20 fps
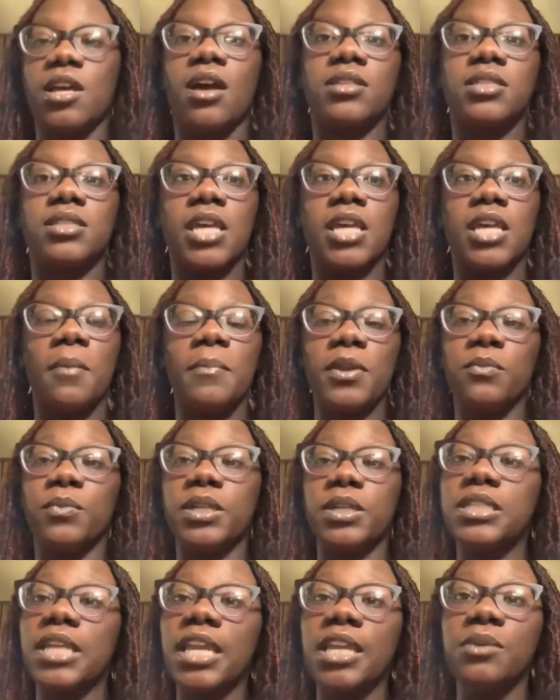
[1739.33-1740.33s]
tell me
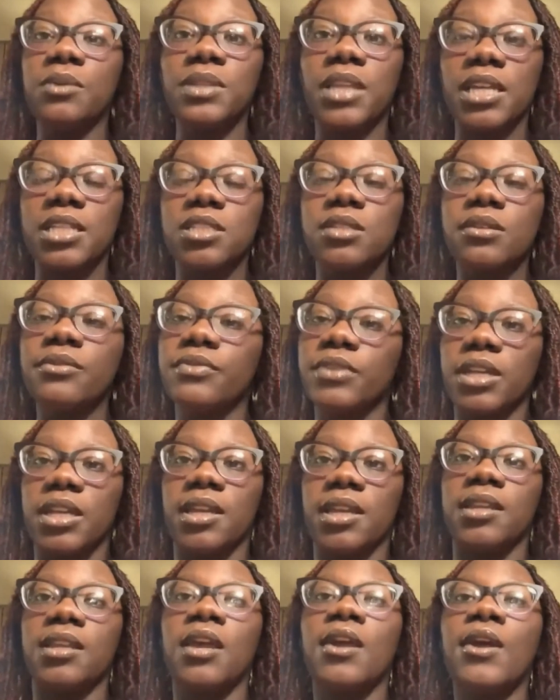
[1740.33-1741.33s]
what day you would like to
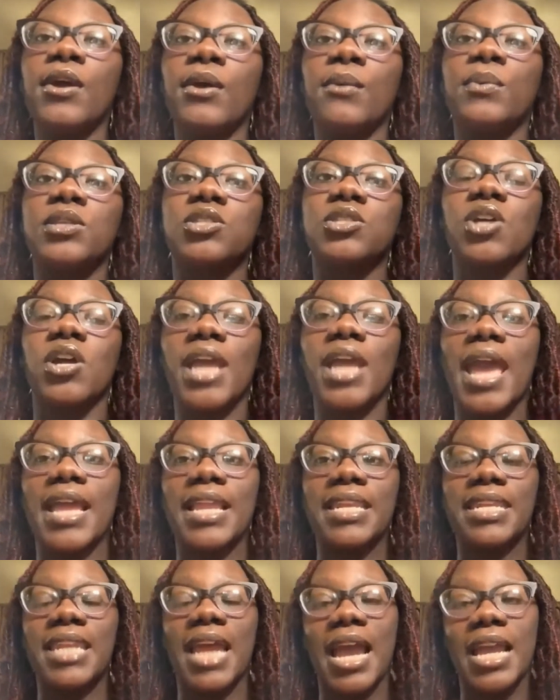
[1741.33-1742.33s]
read. We start
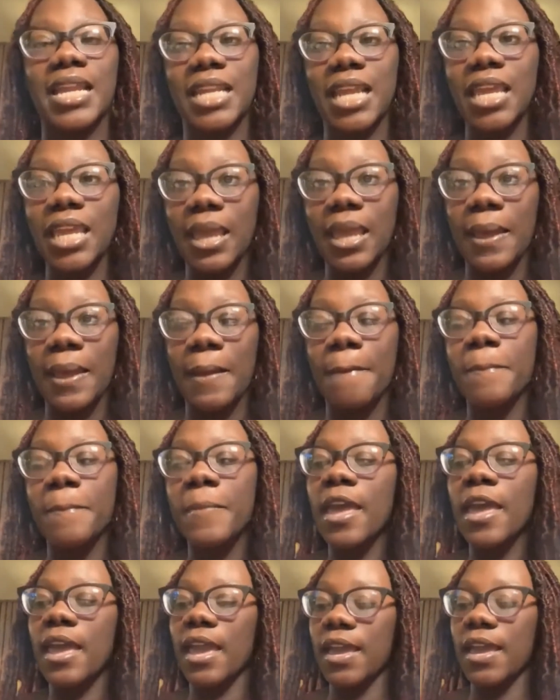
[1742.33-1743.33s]
at 9 a.m.
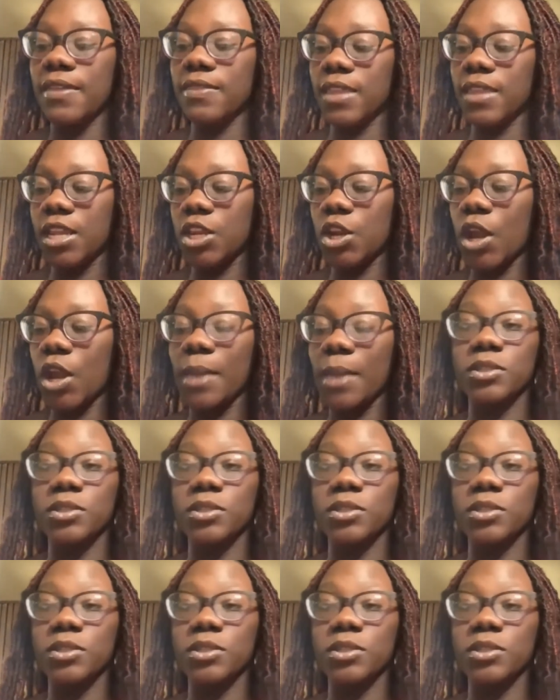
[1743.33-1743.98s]
and then you're able